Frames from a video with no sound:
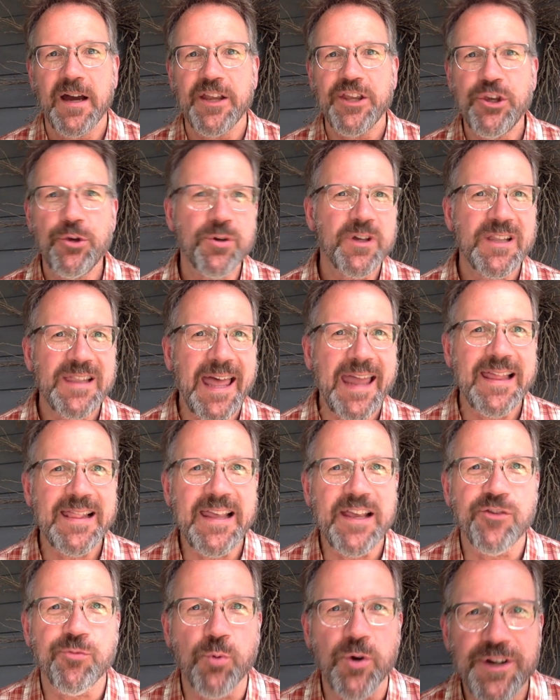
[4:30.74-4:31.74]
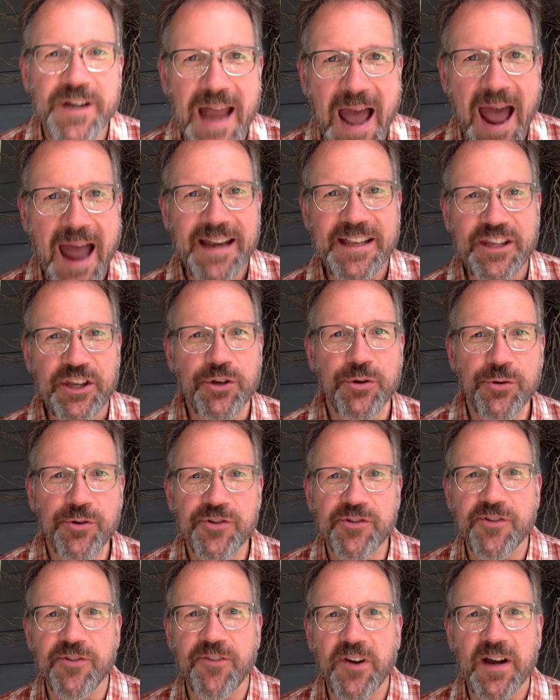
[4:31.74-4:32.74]
Ukuleles were not
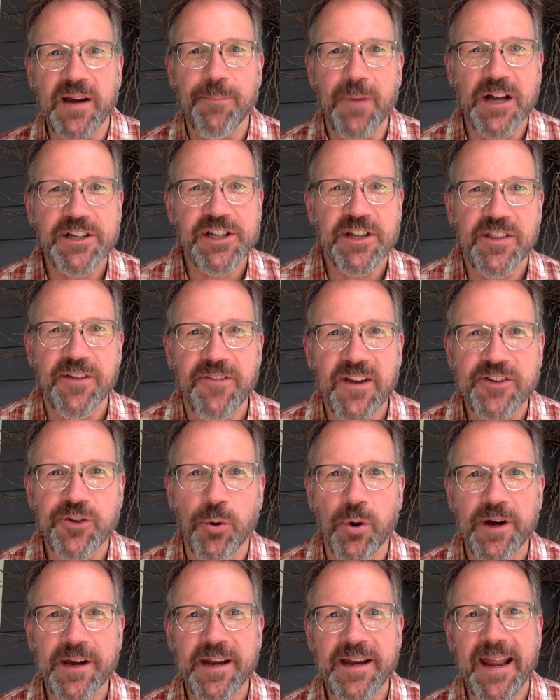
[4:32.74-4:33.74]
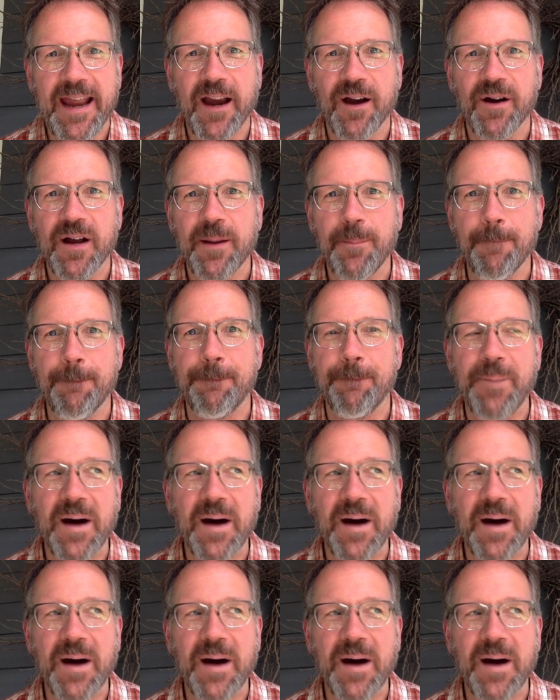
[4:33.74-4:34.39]
used very much in the Victorian era,